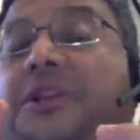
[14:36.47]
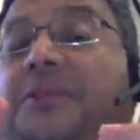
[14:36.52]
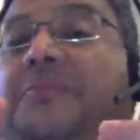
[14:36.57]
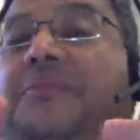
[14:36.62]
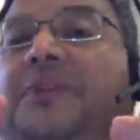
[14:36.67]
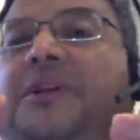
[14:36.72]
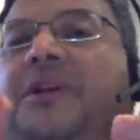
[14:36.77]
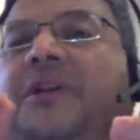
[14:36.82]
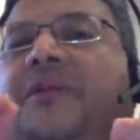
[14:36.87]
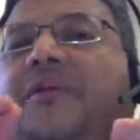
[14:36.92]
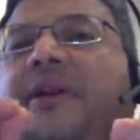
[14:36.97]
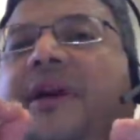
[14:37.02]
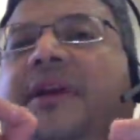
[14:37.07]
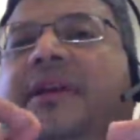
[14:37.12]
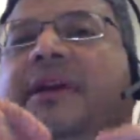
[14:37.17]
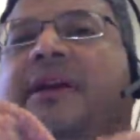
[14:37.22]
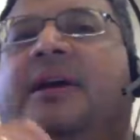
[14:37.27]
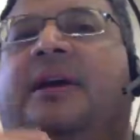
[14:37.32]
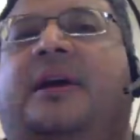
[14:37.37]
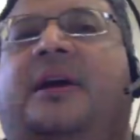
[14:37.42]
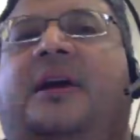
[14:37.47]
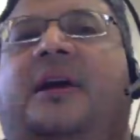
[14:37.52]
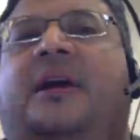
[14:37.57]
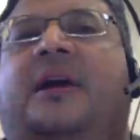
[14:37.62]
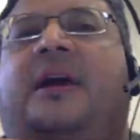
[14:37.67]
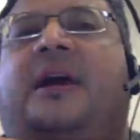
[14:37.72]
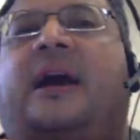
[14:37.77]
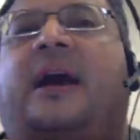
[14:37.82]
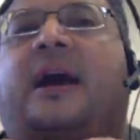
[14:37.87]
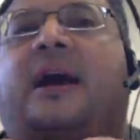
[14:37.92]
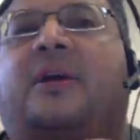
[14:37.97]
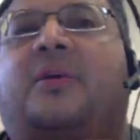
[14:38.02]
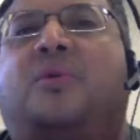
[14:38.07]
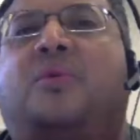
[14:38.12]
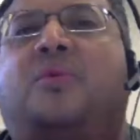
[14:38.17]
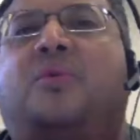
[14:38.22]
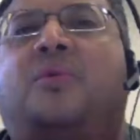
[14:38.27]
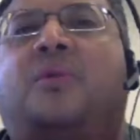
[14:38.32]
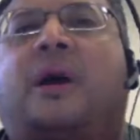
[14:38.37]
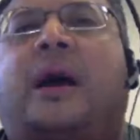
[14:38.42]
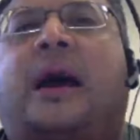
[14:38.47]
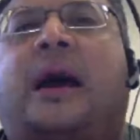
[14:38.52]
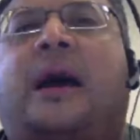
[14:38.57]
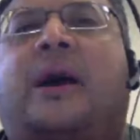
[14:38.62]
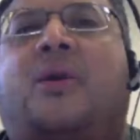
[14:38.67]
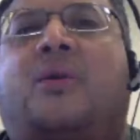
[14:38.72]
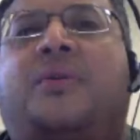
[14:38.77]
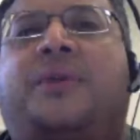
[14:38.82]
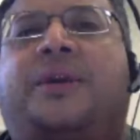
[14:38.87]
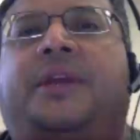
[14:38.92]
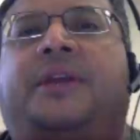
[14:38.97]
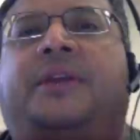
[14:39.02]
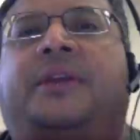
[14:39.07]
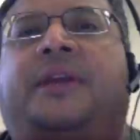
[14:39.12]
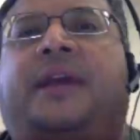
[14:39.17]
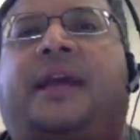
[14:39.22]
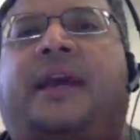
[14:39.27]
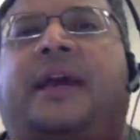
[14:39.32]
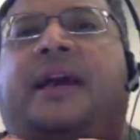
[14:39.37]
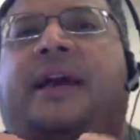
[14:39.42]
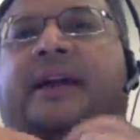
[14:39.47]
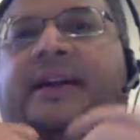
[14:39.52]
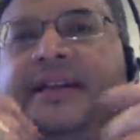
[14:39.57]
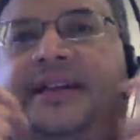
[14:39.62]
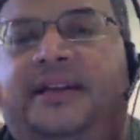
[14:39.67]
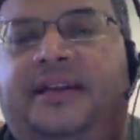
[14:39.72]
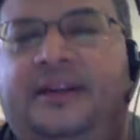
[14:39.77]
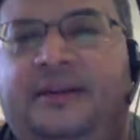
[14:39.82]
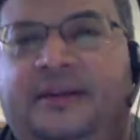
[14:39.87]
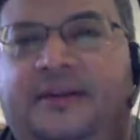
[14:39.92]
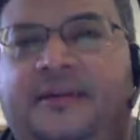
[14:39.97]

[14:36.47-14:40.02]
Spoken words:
the middle, right? The howdy, and hattie.